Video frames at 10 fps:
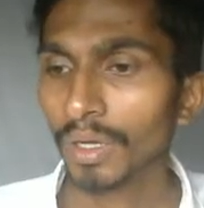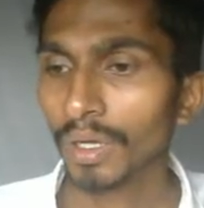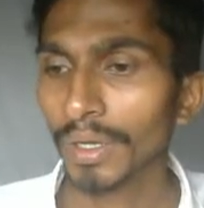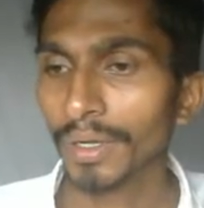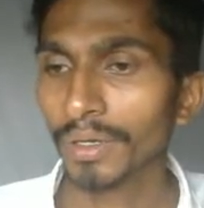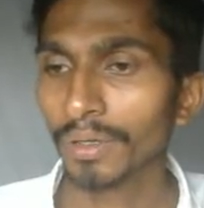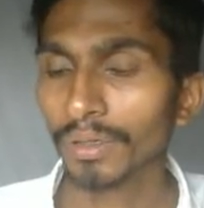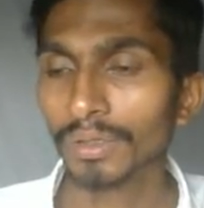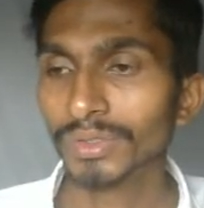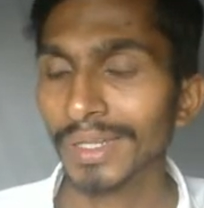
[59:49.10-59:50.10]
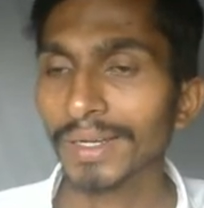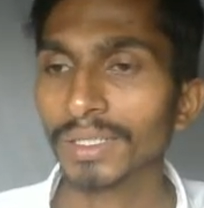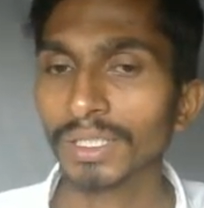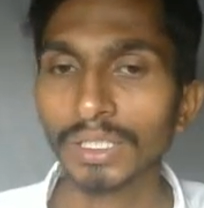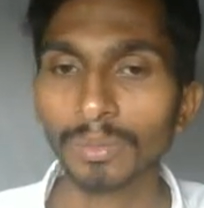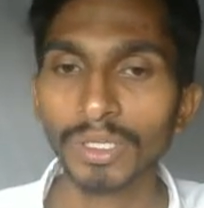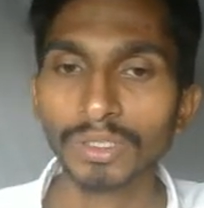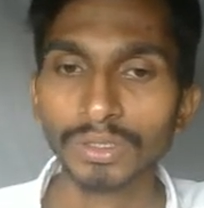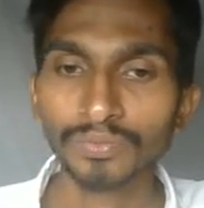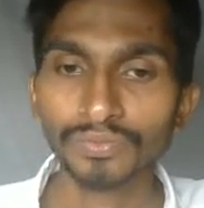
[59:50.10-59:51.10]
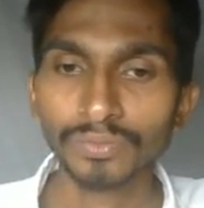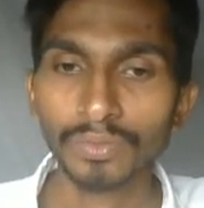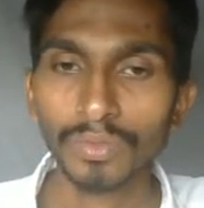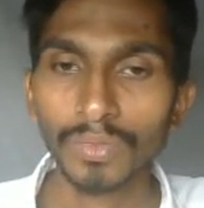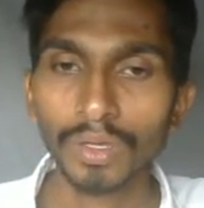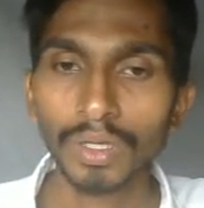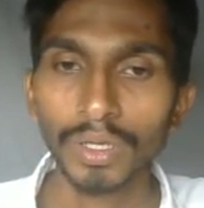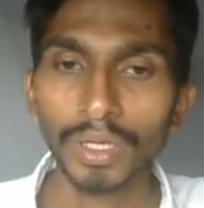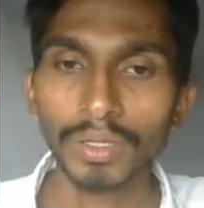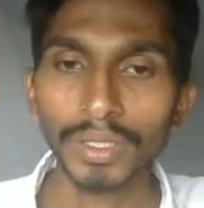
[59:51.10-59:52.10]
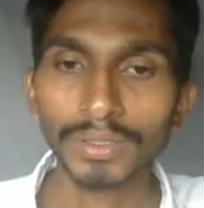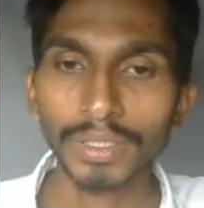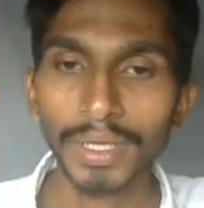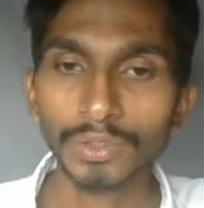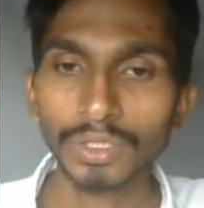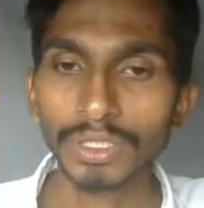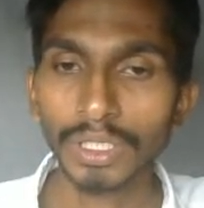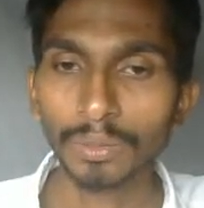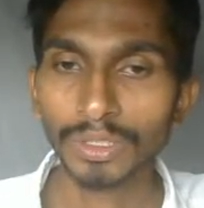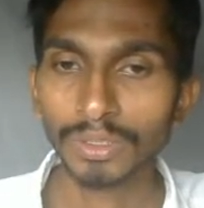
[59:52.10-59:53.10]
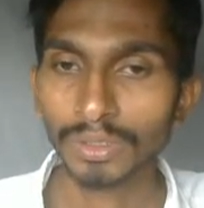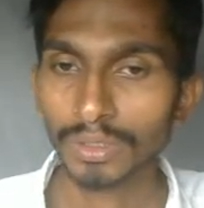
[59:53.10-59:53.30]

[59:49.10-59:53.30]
and select the image, and that's actually gonna be